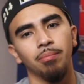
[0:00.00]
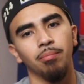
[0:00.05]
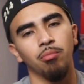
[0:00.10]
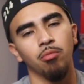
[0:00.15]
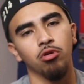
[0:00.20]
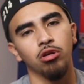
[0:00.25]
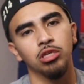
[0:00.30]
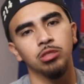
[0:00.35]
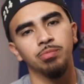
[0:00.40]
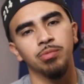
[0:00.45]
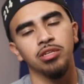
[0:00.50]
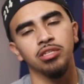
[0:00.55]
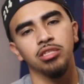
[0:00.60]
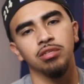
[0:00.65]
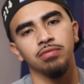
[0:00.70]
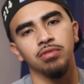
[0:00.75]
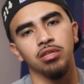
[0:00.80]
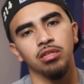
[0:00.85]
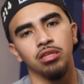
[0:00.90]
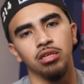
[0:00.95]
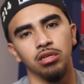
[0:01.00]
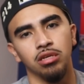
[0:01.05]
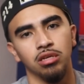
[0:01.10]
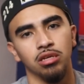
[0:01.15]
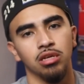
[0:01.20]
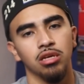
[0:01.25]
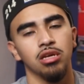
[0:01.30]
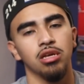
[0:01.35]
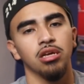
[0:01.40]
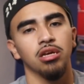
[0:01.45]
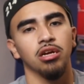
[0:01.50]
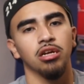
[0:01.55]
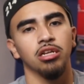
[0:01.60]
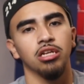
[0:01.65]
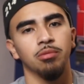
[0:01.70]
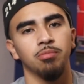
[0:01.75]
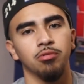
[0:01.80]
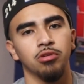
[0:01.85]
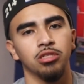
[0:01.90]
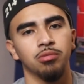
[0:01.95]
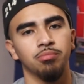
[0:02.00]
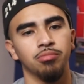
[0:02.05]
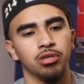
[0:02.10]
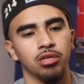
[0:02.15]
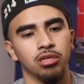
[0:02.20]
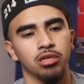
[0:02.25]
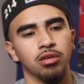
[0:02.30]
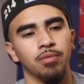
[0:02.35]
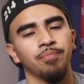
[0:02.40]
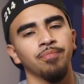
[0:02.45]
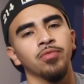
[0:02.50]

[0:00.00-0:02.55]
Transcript: more expensive than the clippers, but